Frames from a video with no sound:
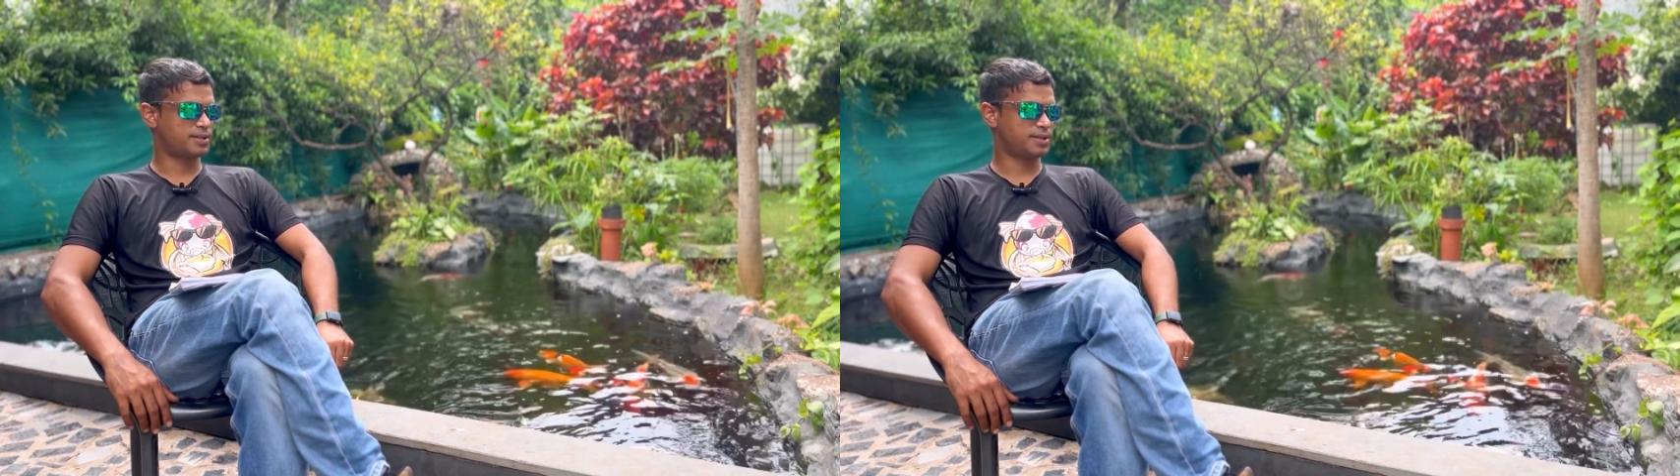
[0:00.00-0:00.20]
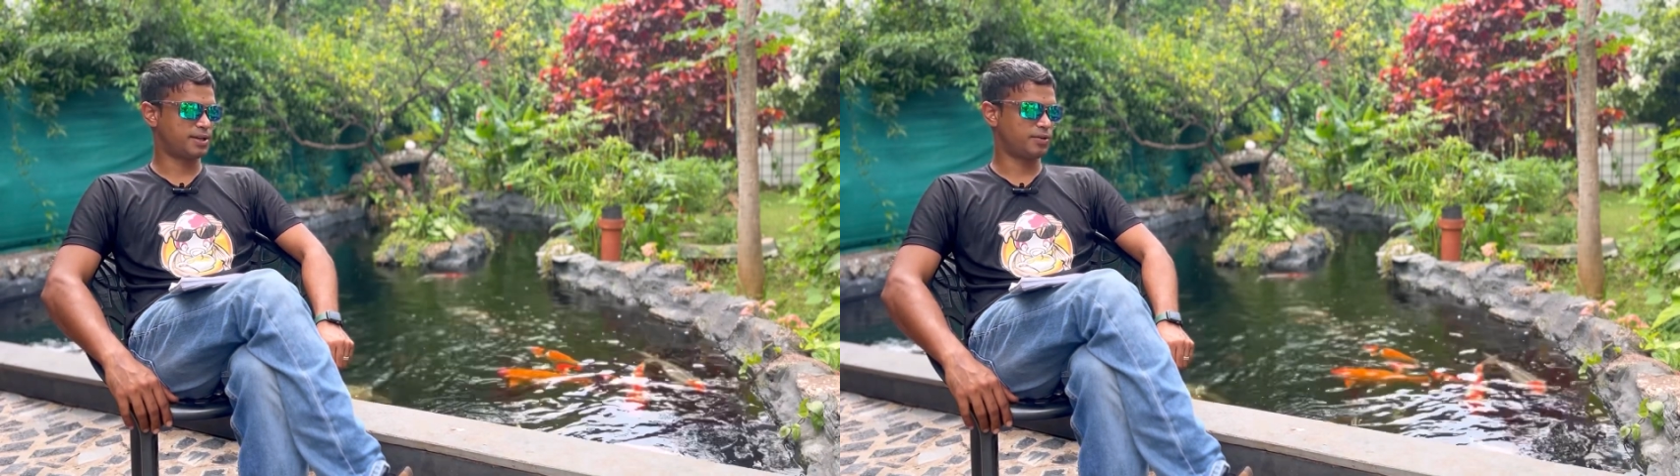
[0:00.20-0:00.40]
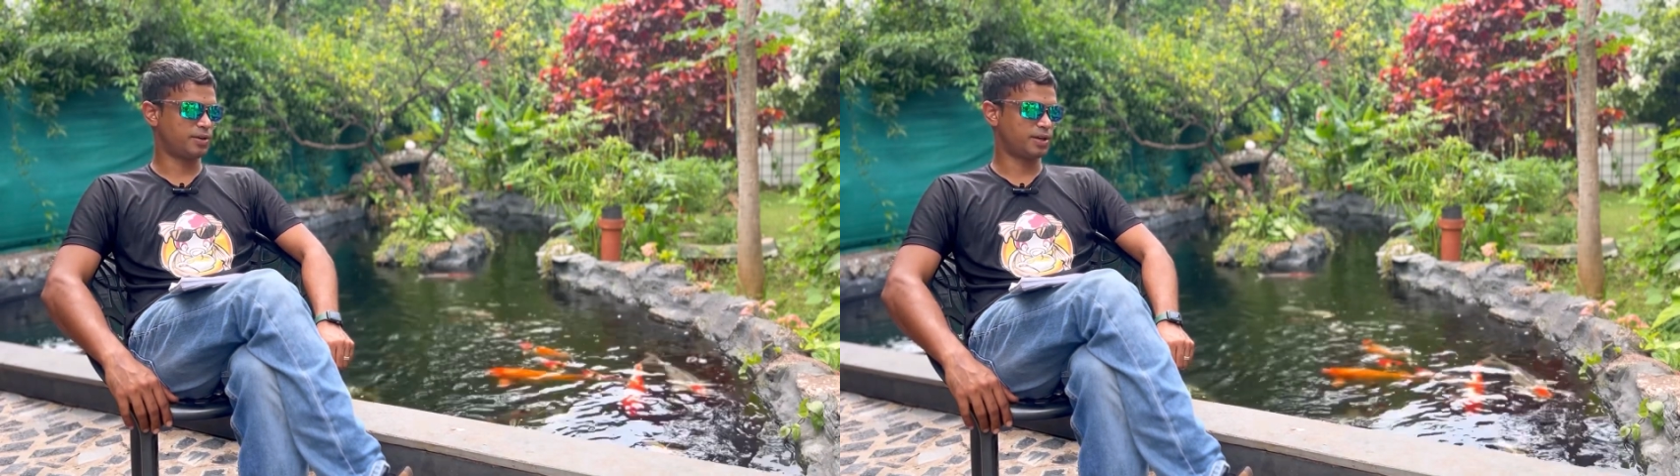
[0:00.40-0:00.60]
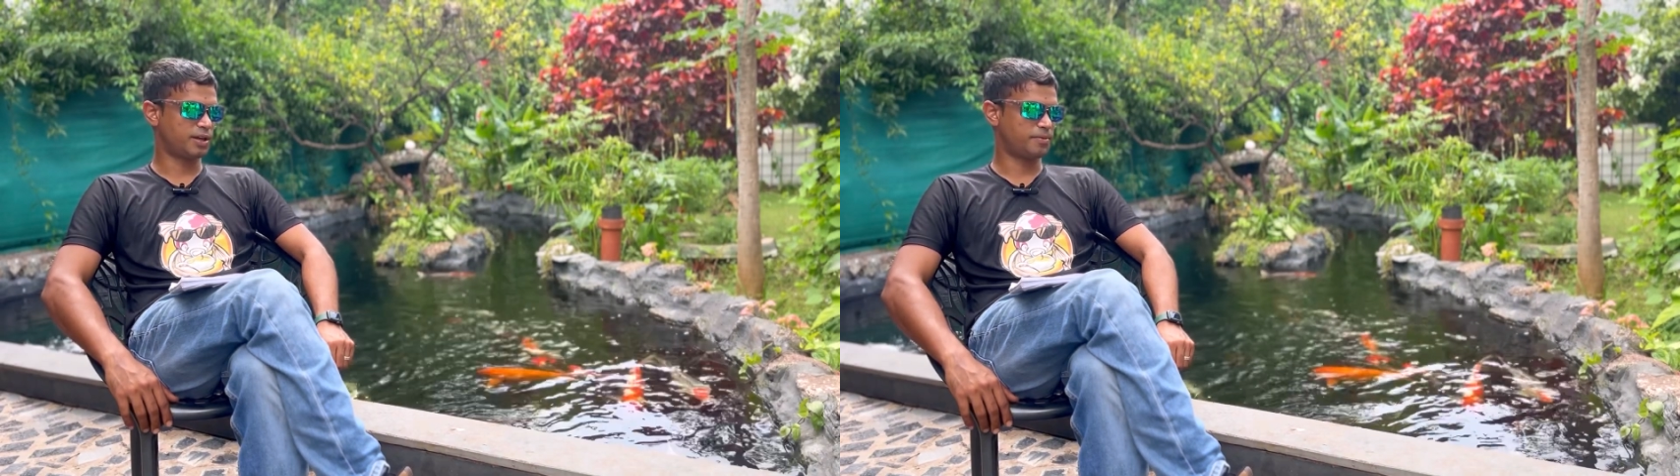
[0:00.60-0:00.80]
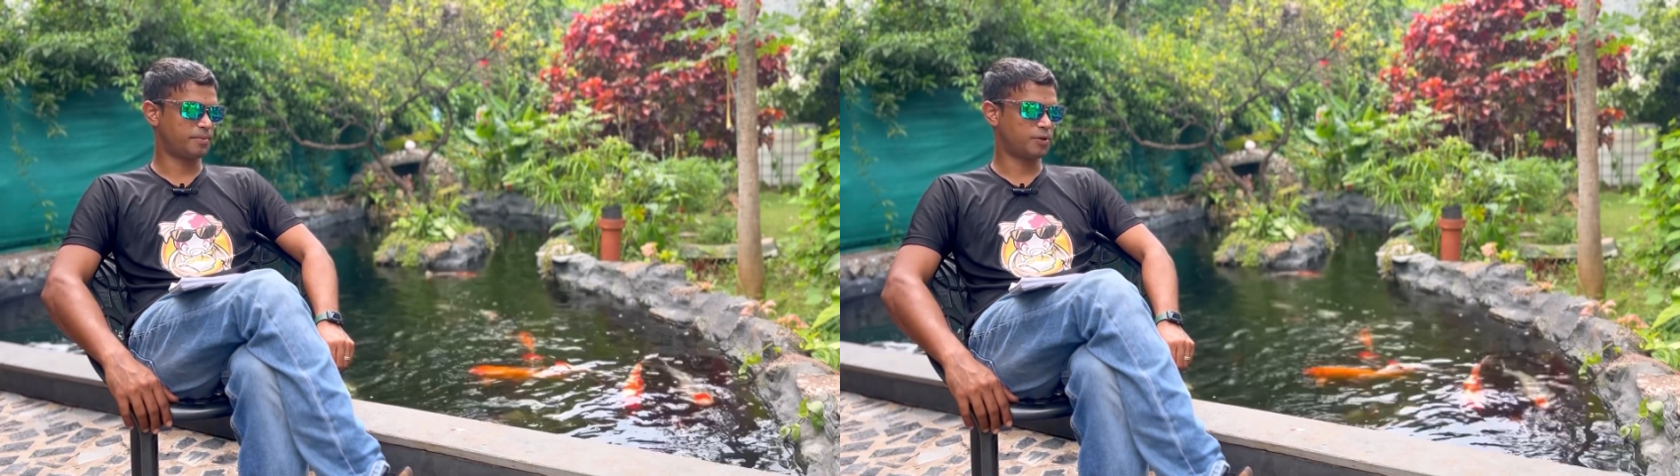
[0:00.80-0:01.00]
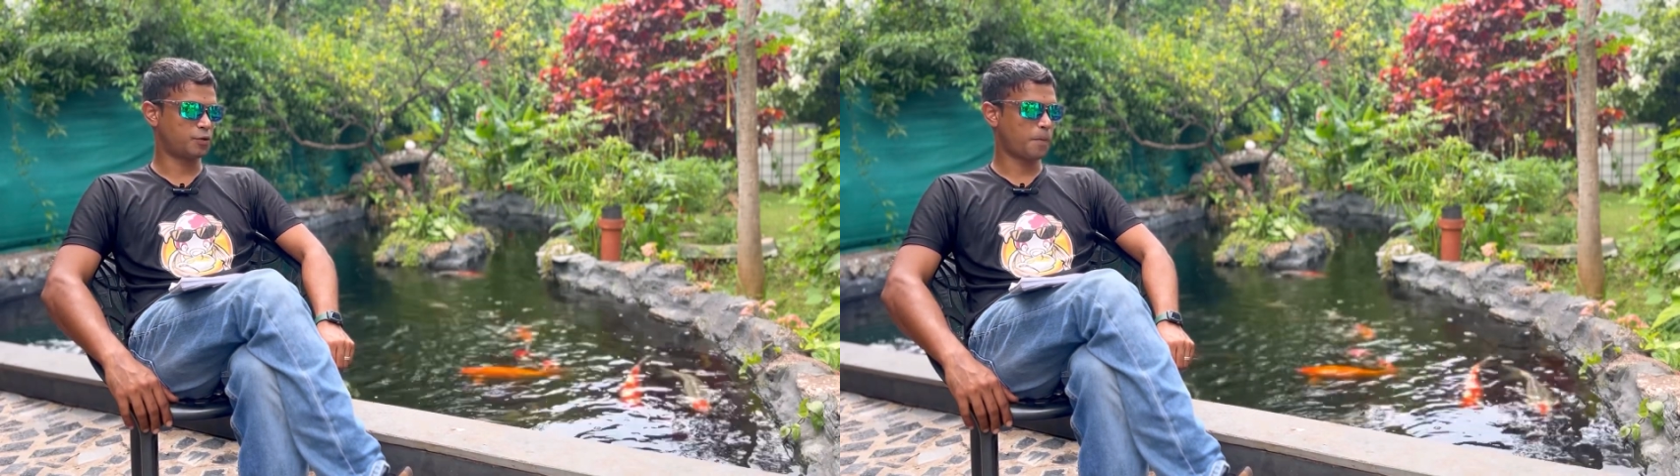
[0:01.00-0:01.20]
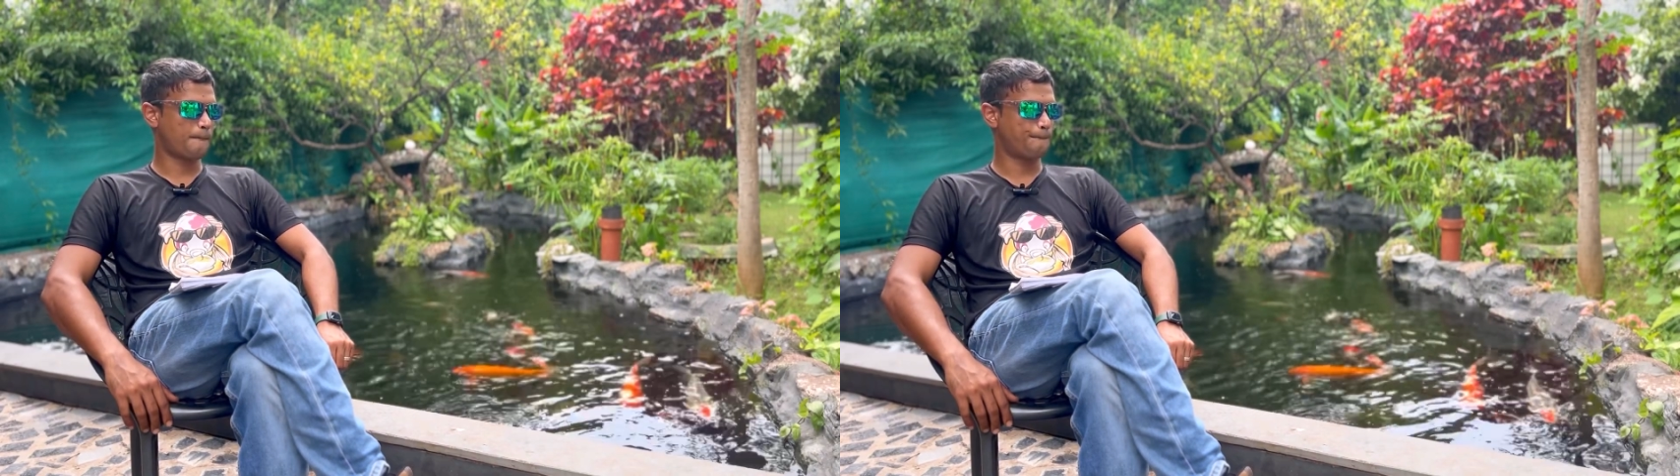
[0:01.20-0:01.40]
I'd say you can keep about